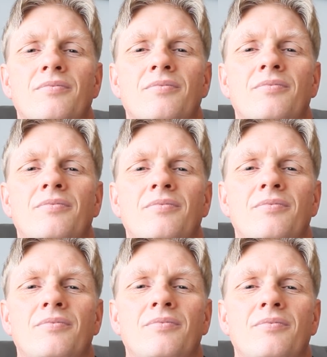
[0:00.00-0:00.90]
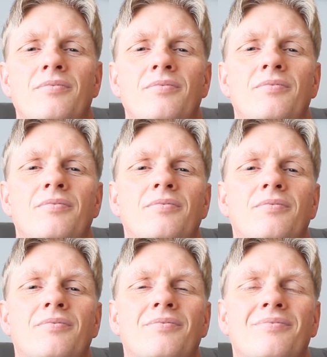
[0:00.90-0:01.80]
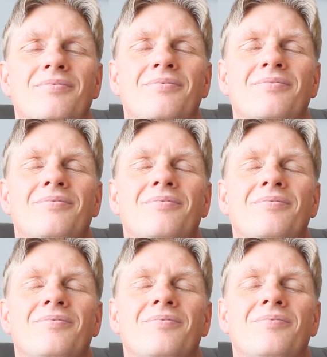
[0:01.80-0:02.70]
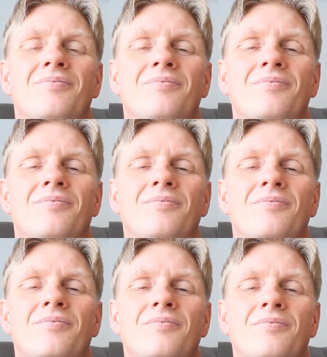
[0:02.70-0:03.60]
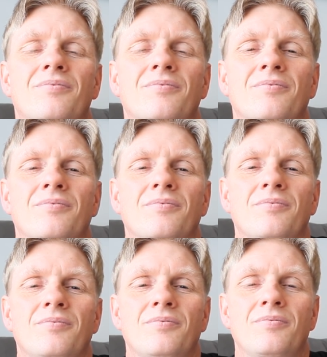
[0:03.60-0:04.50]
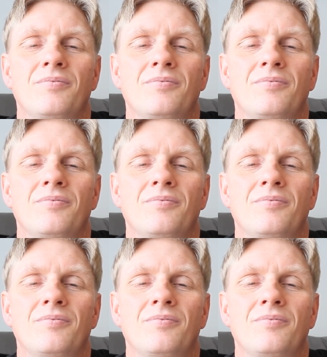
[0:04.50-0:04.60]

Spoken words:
(silence)